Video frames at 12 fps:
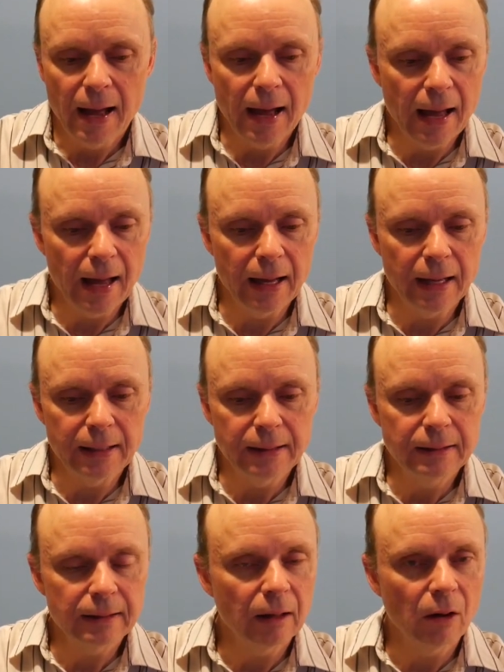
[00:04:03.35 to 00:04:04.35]

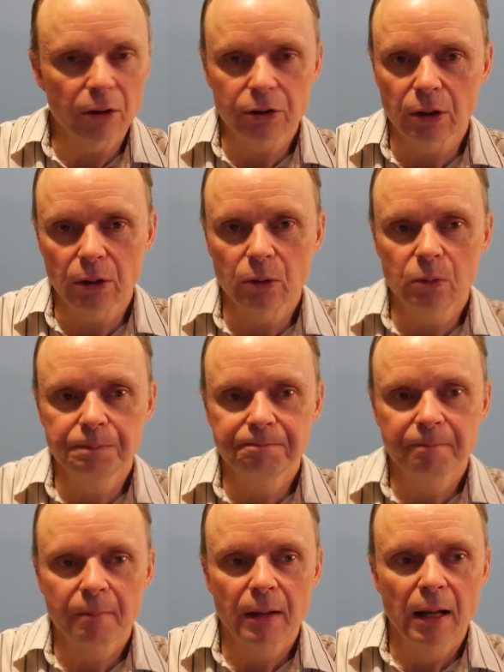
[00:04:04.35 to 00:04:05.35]
And also
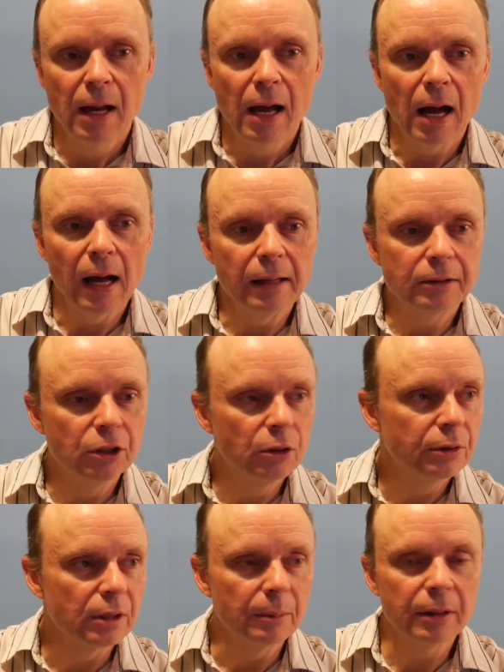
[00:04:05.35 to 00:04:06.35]

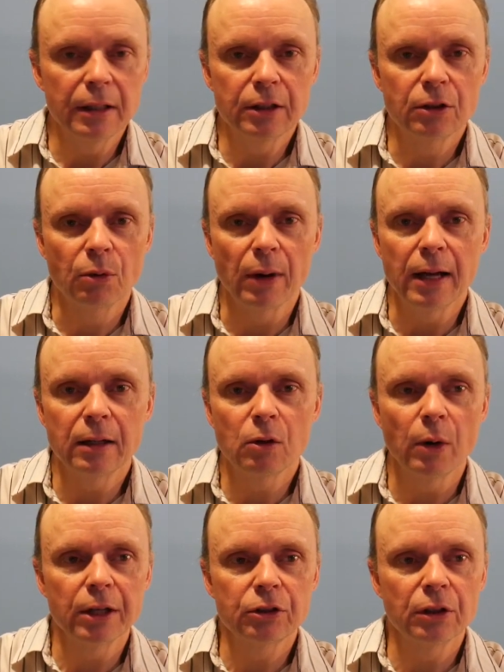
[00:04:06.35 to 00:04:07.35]
to some of these great
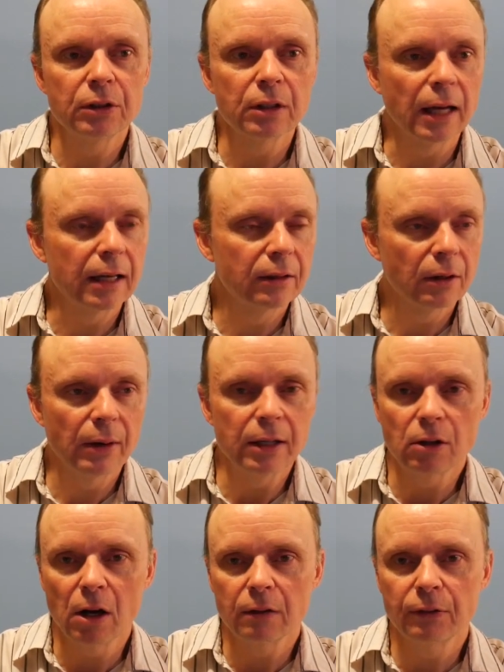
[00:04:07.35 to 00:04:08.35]
questions like the Great
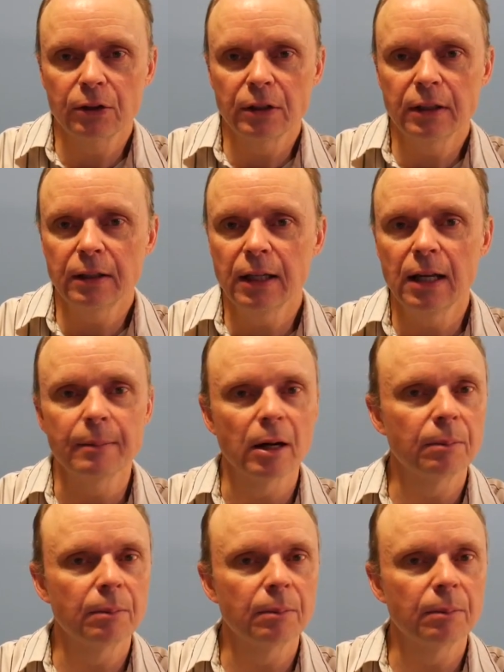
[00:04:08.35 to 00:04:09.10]
Controversy theme,